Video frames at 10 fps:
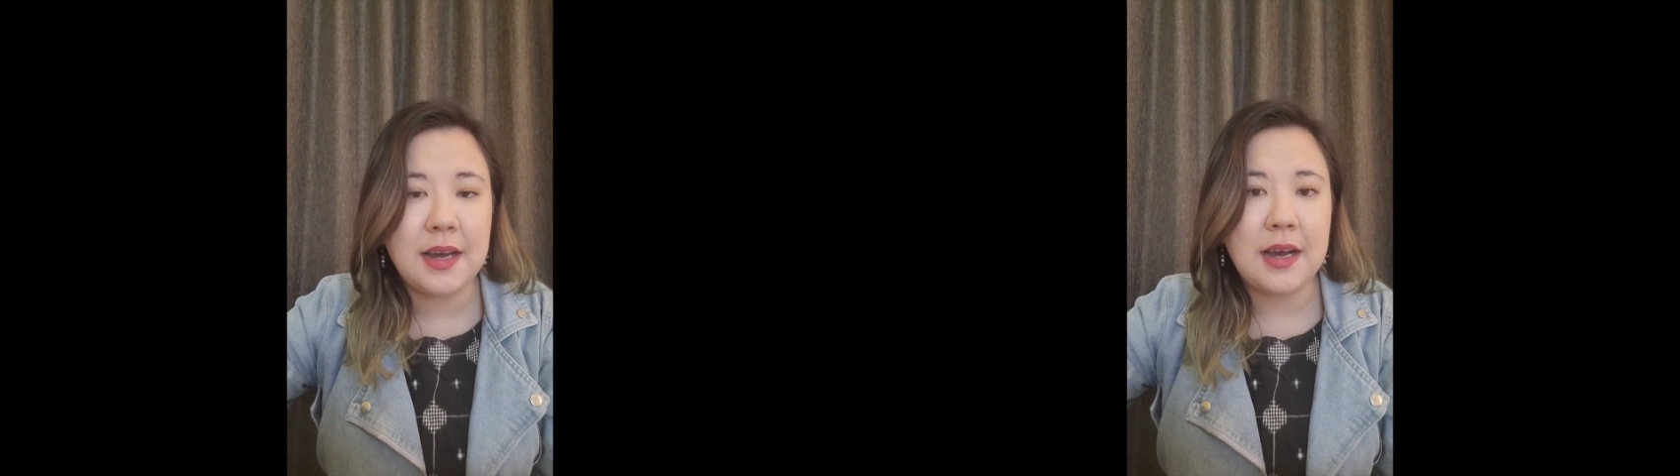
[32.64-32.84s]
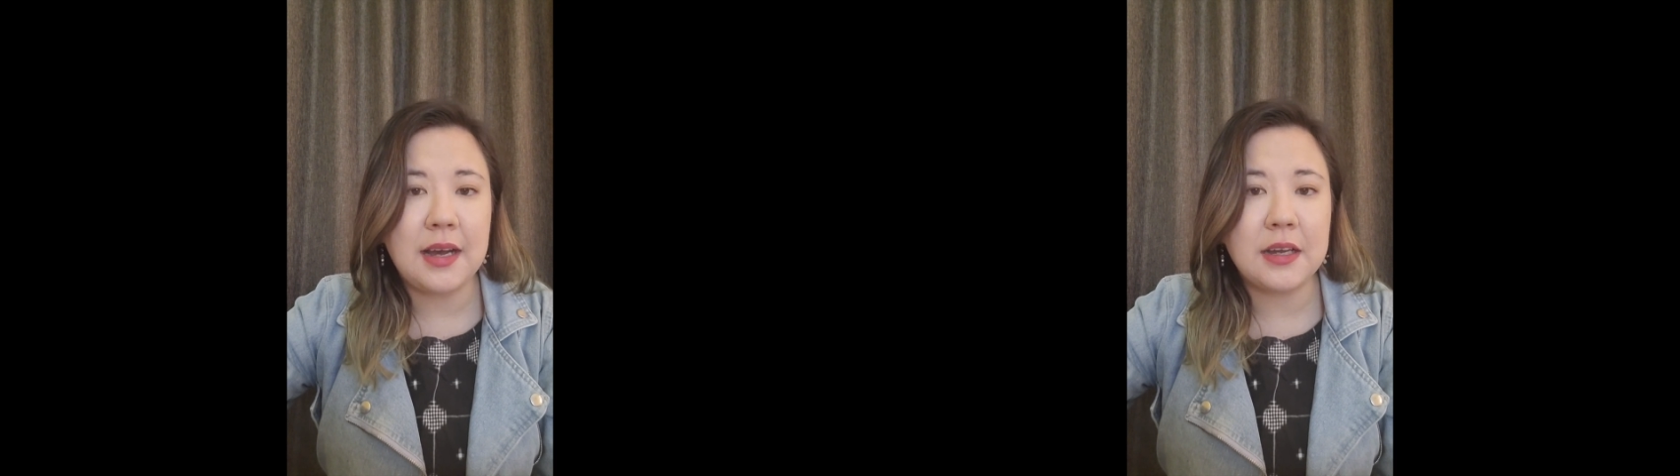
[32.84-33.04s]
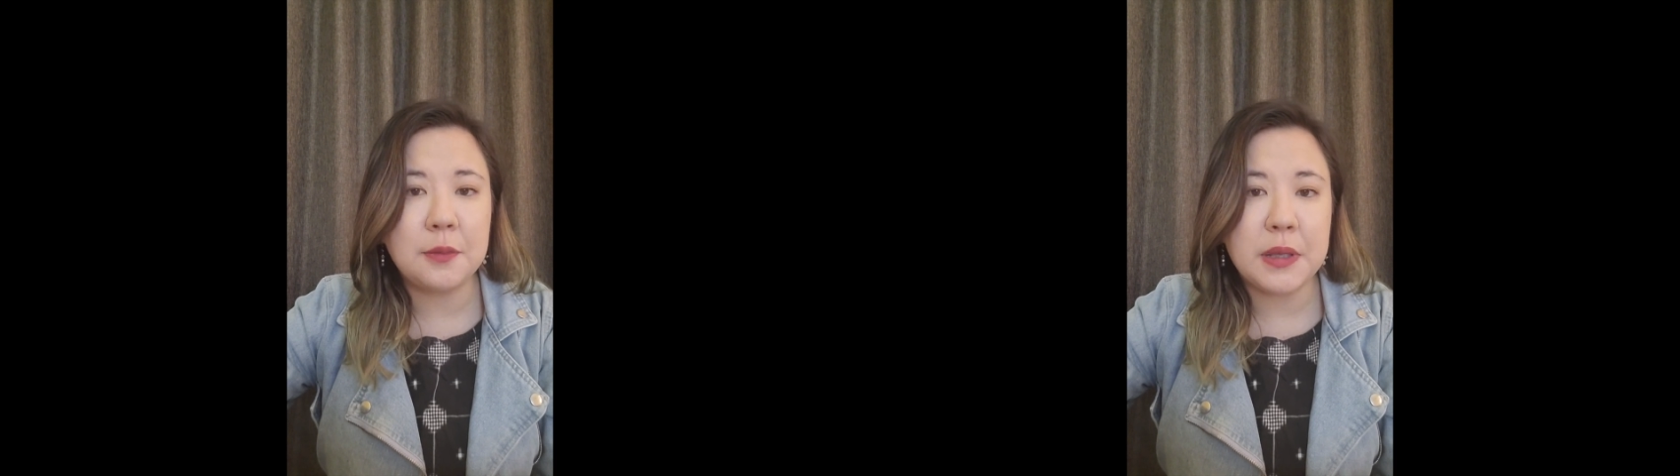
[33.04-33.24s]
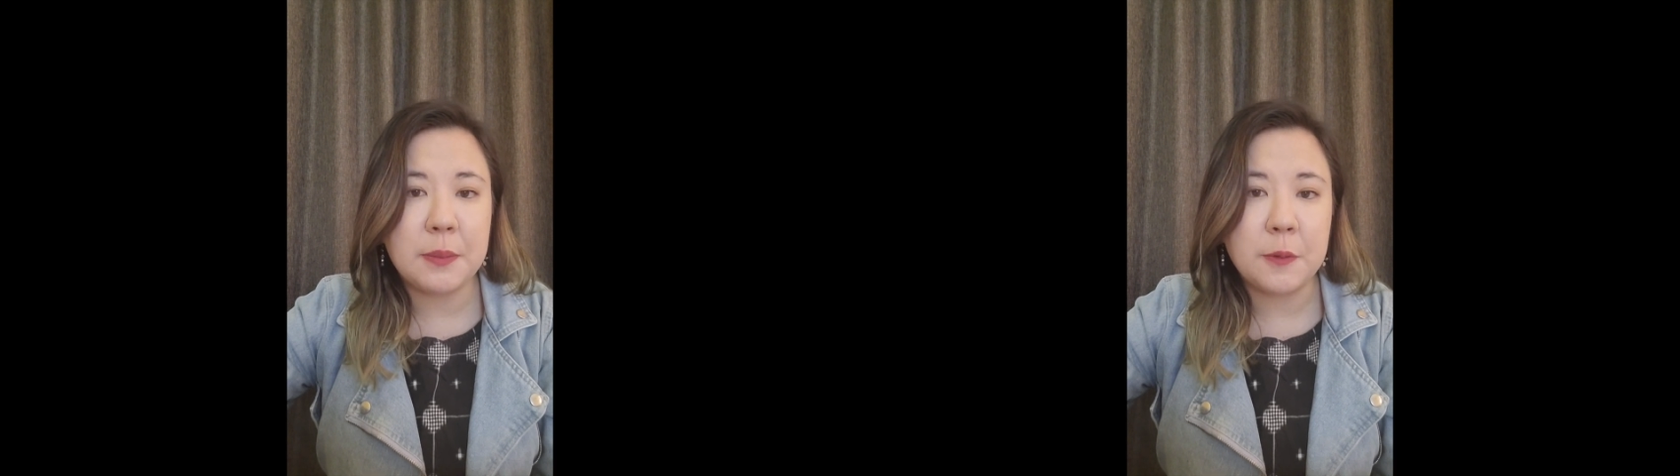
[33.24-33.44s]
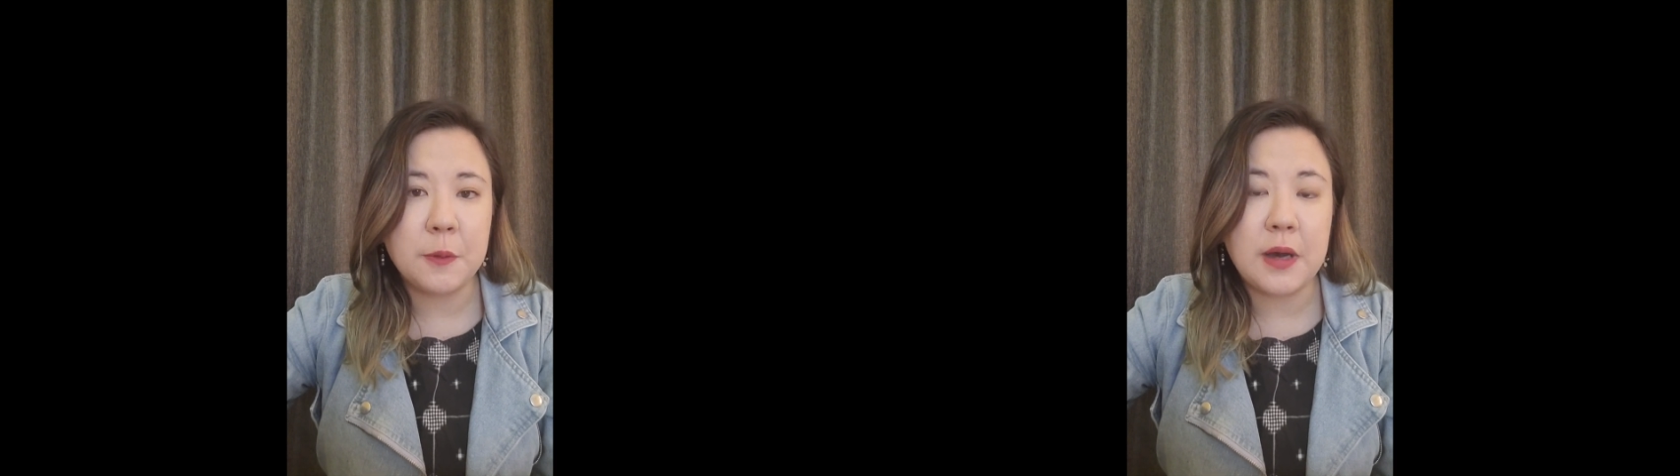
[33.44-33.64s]
Hakka
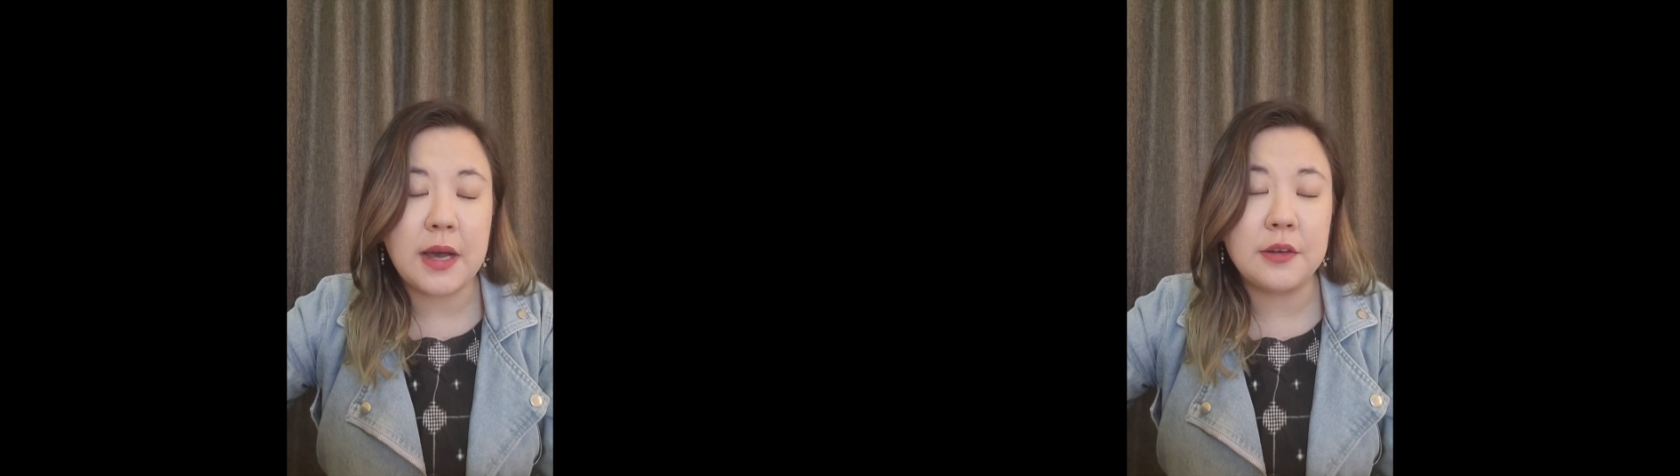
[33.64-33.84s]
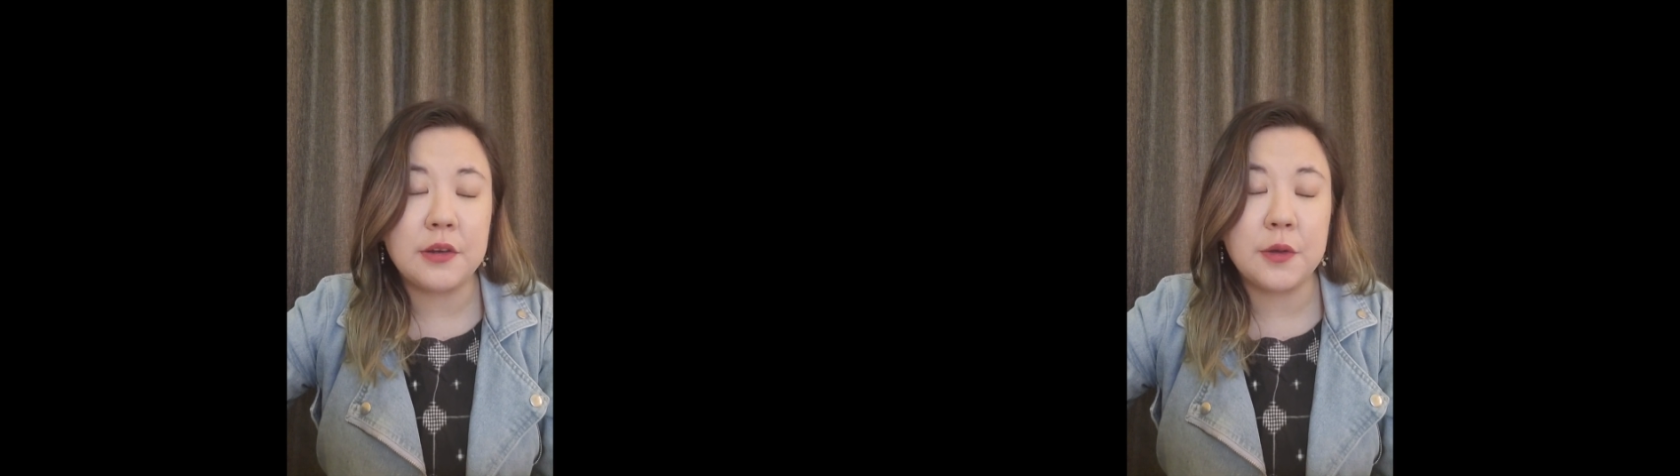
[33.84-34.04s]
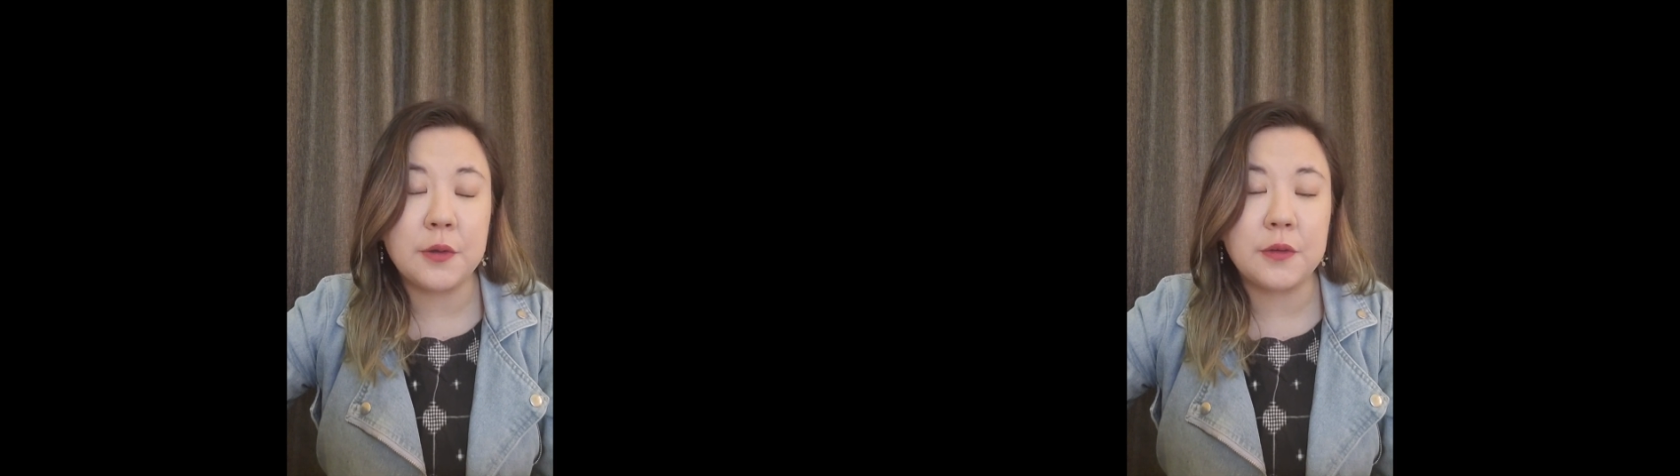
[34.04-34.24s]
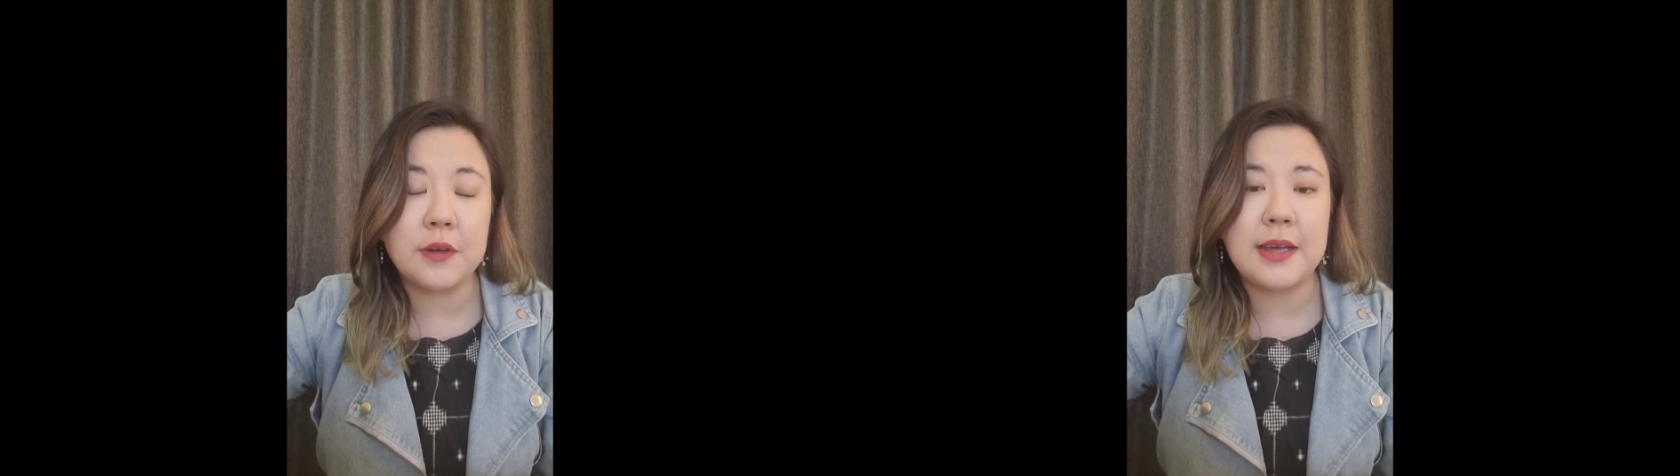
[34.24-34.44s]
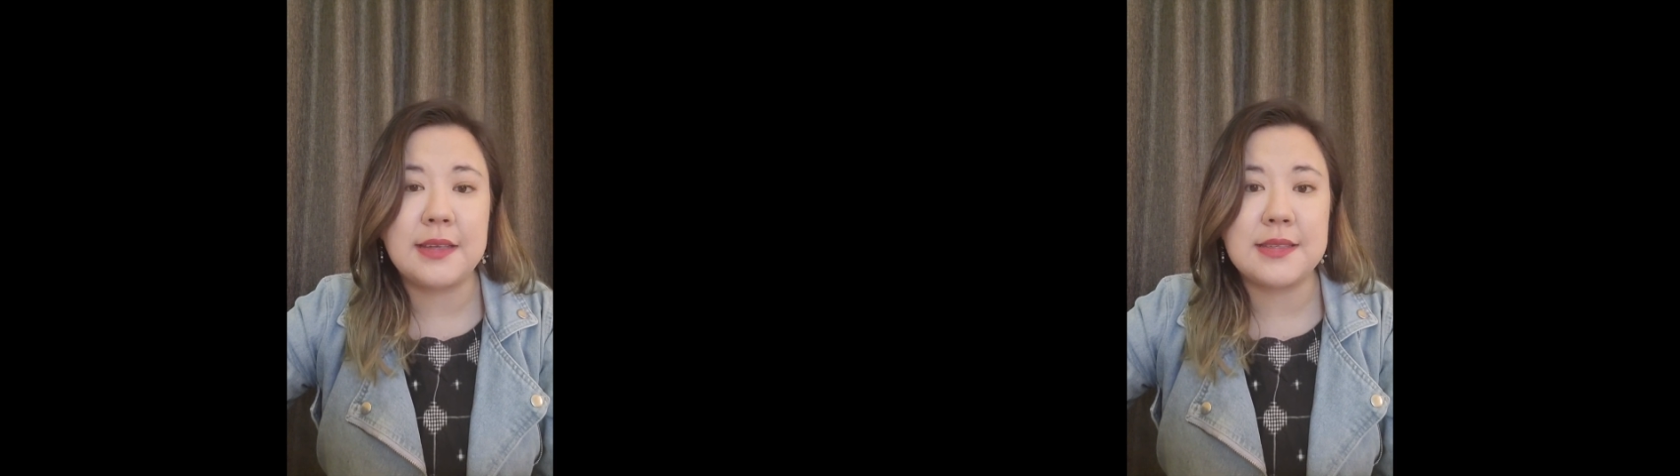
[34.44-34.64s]
people are known
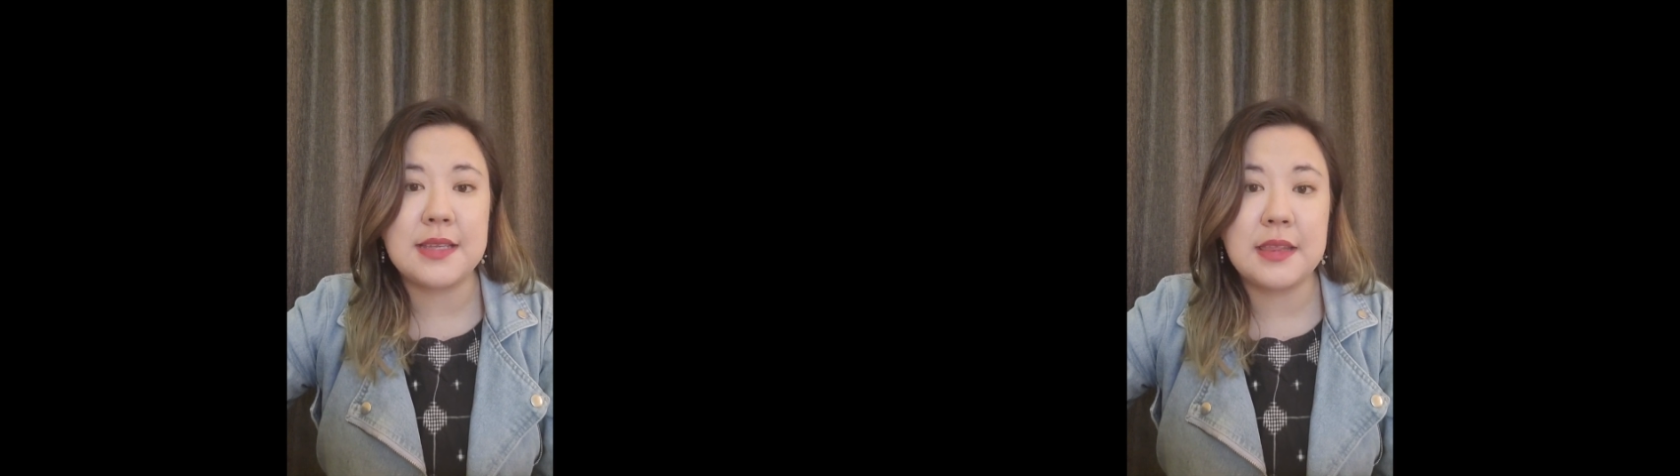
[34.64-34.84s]
as